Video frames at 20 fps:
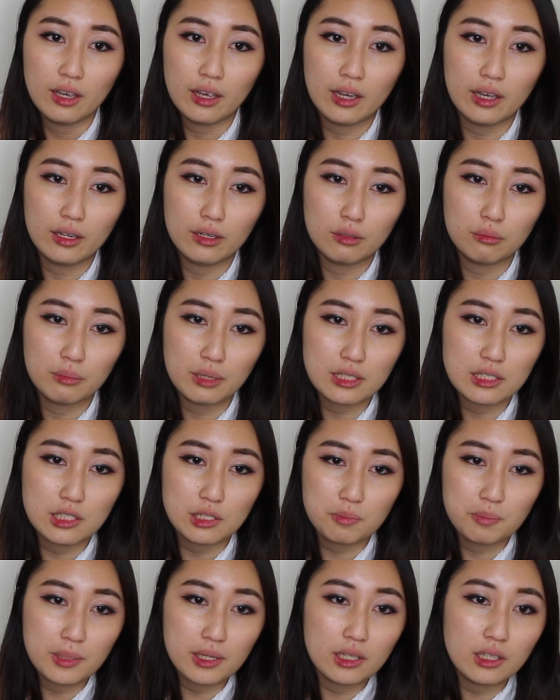And my
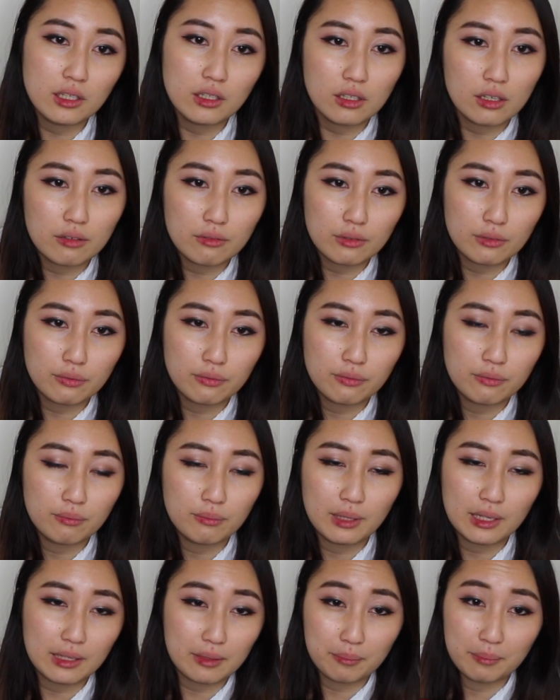Speedy
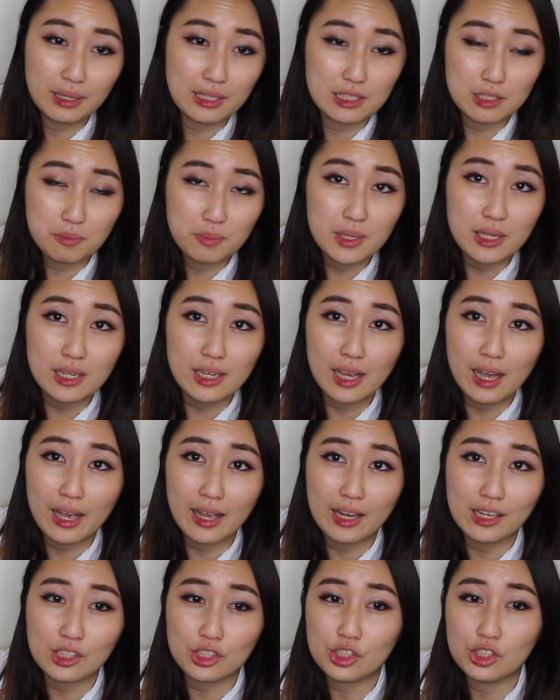I
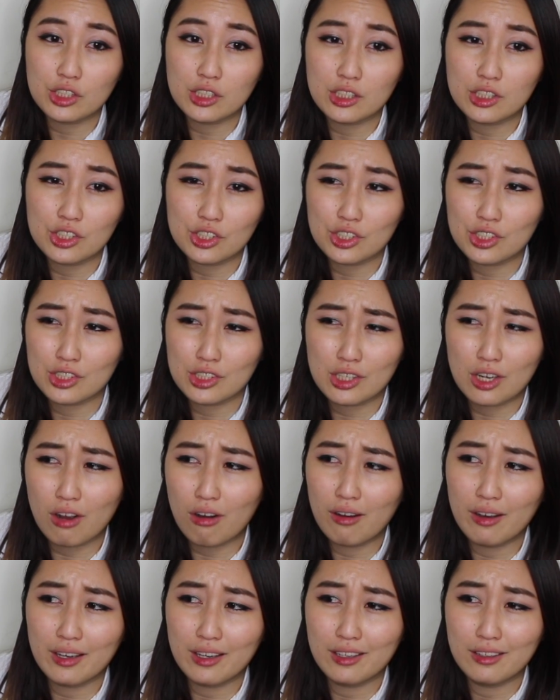actually just
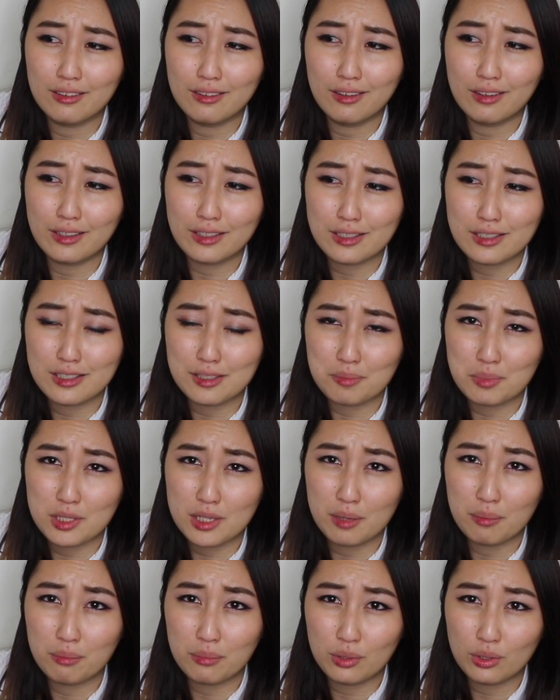got in like
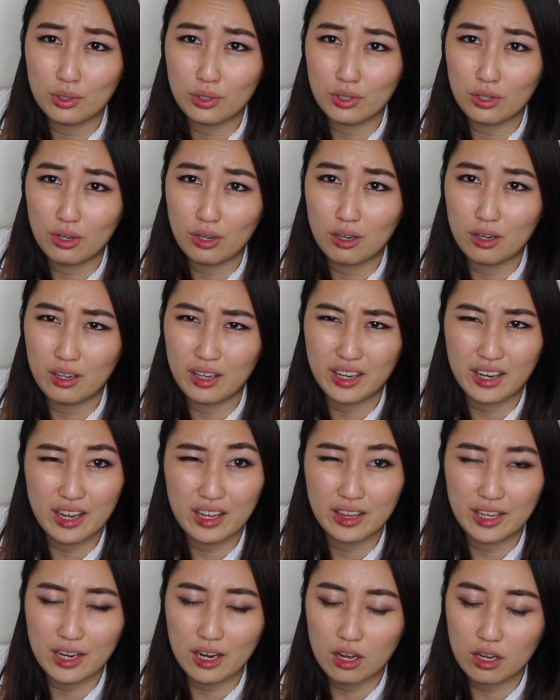September or like
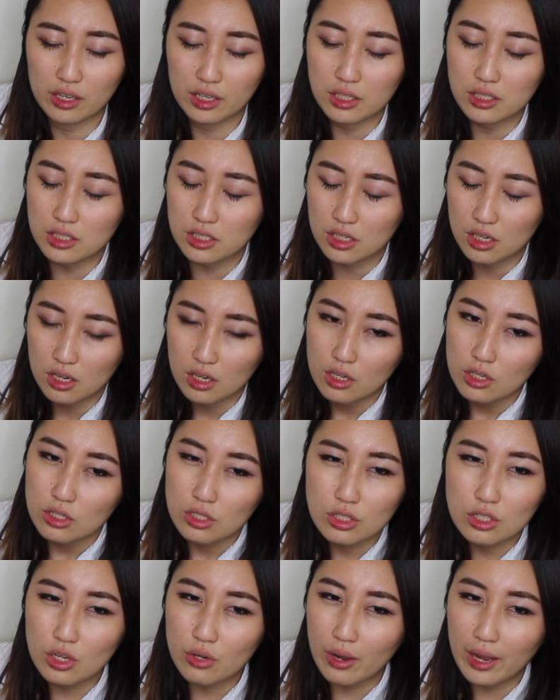late August.
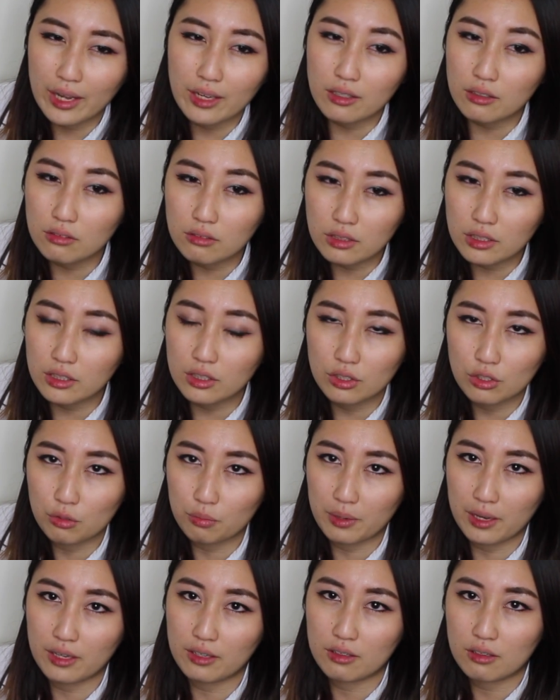So I don't need a new
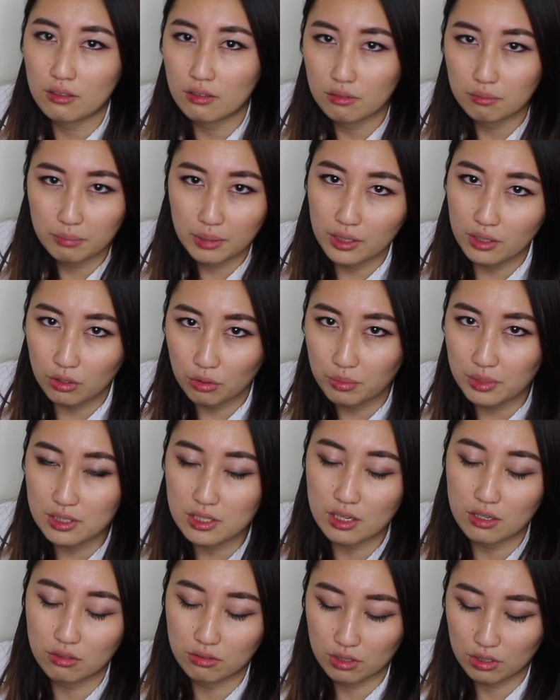bag. By no means
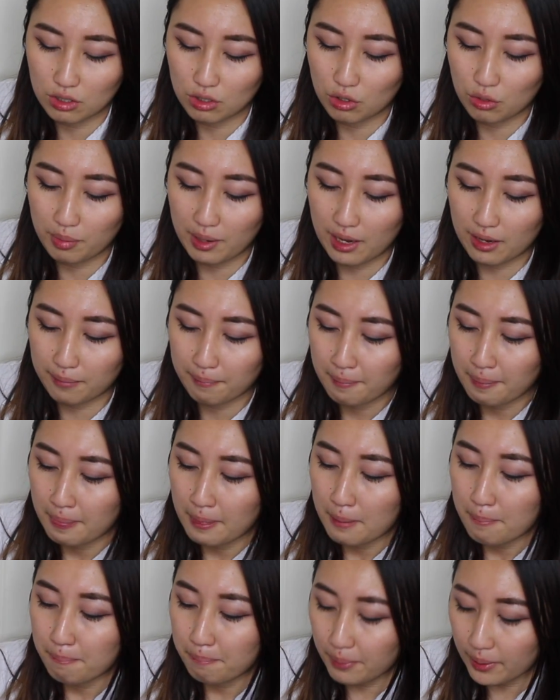I don't need a new bag.
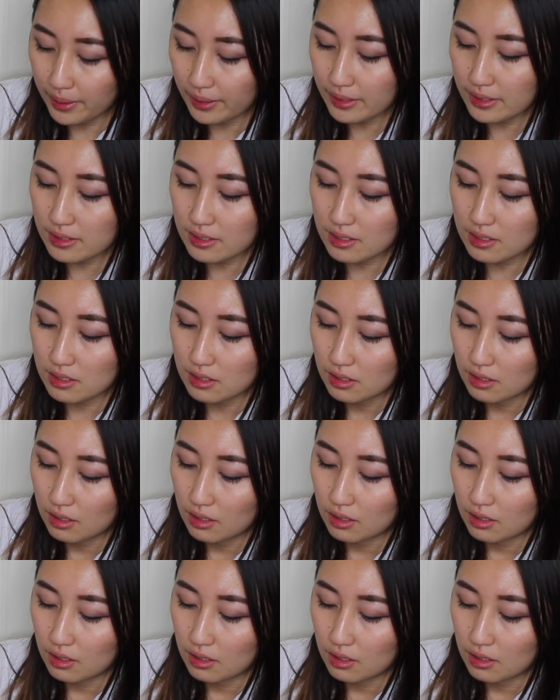But